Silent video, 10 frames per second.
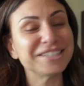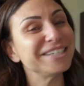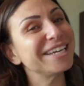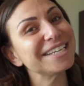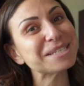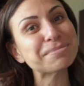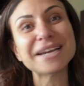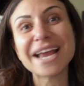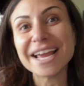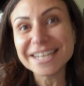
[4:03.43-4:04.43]
You can't just put
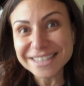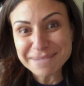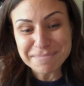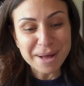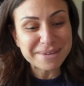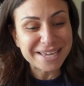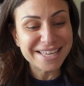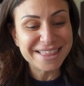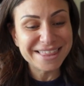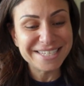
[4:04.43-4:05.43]
any light bulb
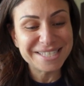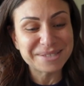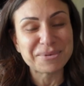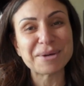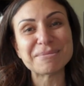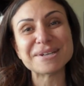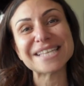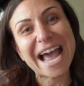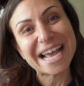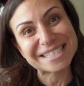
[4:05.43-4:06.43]
in these warmers. It
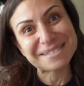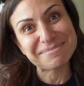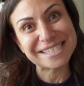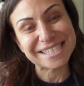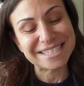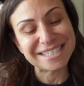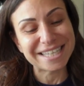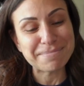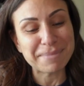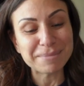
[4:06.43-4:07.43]
has to be a Scentsy
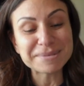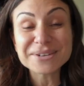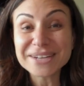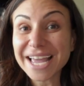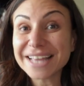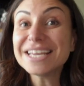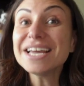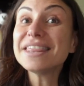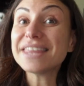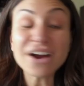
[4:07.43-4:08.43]
light bulb. So again,
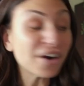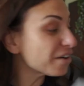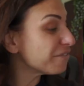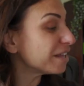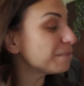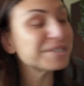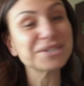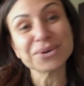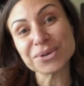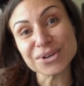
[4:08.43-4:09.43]
they are available to
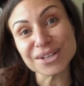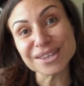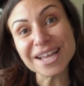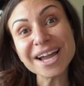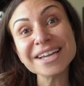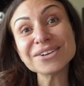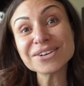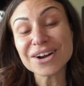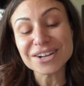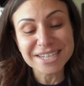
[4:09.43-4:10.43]
order online or
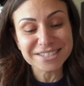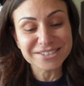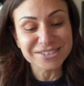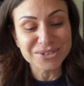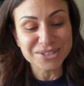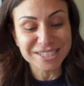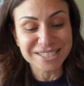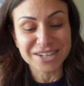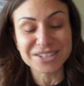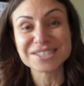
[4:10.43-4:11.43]
contact your local
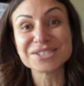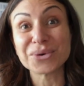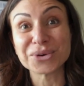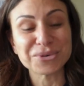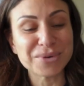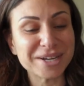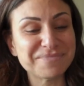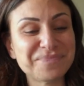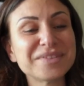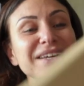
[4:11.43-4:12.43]
consultant to order one.
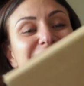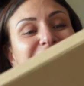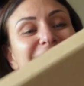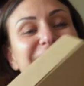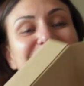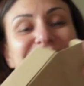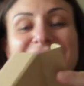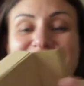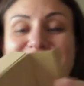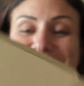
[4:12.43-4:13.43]
All
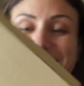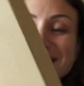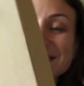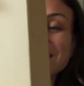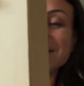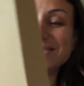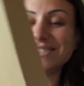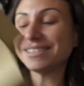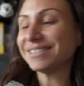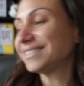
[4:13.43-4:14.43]
right, so
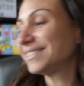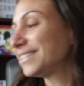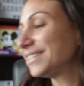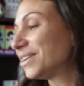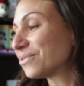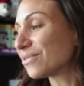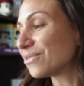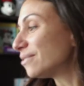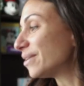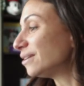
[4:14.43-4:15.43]
right
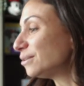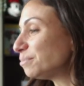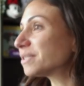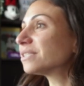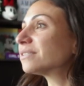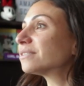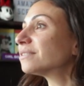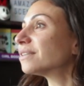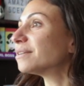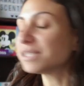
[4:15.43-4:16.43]
away, oops,
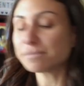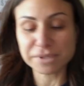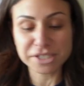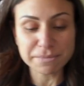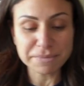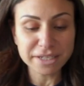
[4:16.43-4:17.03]
did I just push something?